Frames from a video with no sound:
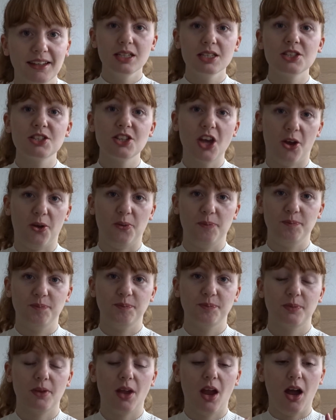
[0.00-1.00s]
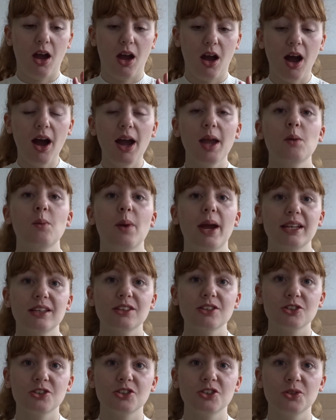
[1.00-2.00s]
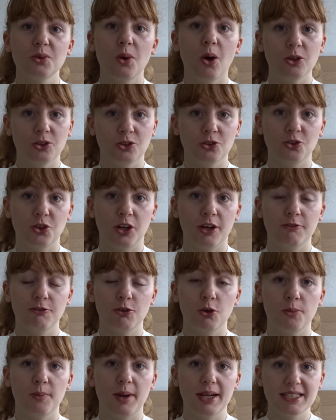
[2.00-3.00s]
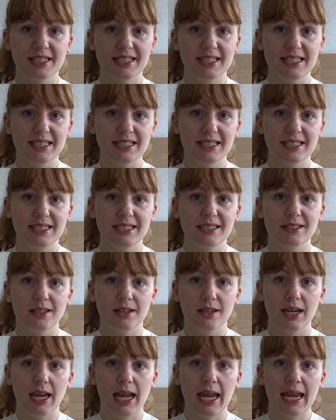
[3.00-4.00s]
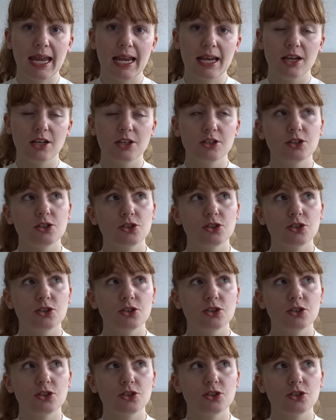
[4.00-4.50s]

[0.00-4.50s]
So, I went to Austria for my ski season in